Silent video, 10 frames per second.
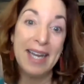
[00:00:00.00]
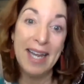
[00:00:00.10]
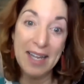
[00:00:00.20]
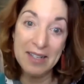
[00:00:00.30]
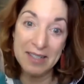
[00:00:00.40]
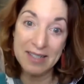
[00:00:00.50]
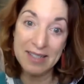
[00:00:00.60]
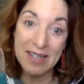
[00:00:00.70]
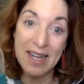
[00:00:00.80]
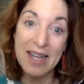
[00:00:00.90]

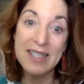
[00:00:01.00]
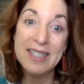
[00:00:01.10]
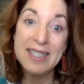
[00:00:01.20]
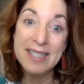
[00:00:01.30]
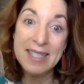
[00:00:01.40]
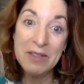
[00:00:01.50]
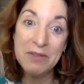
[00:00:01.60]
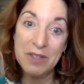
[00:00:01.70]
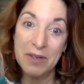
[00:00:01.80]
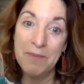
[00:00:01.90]
else,
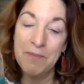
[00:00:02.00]
silver,